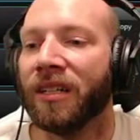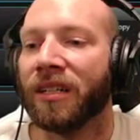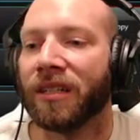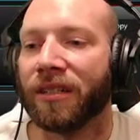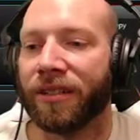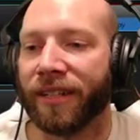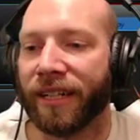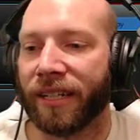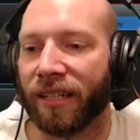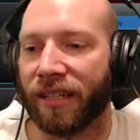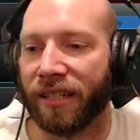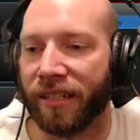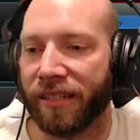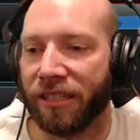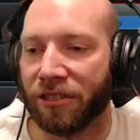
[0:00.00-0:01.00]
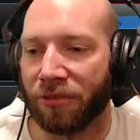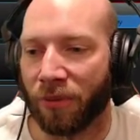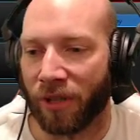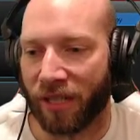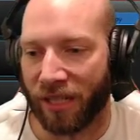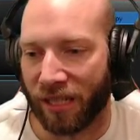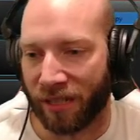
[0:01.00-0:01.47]
Click on each
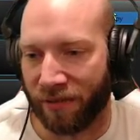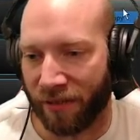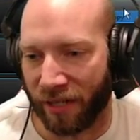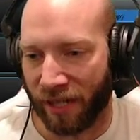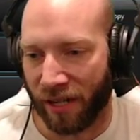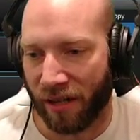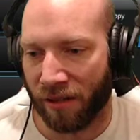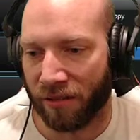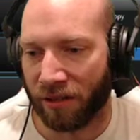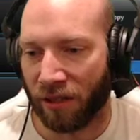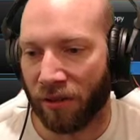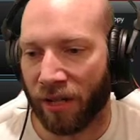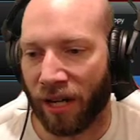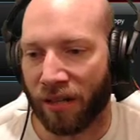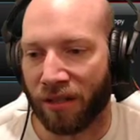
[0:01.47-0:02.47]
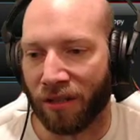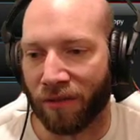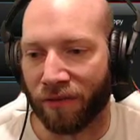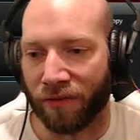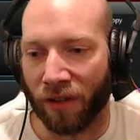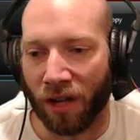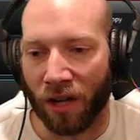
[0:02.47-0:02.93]
one of these videos, go down to
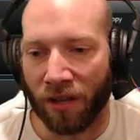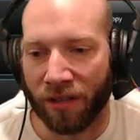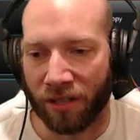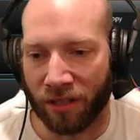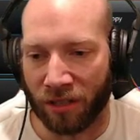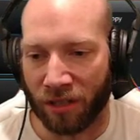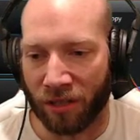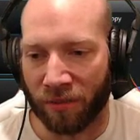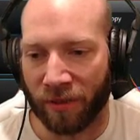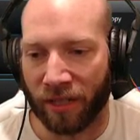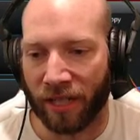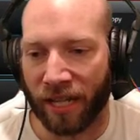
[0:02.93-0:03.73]
volume,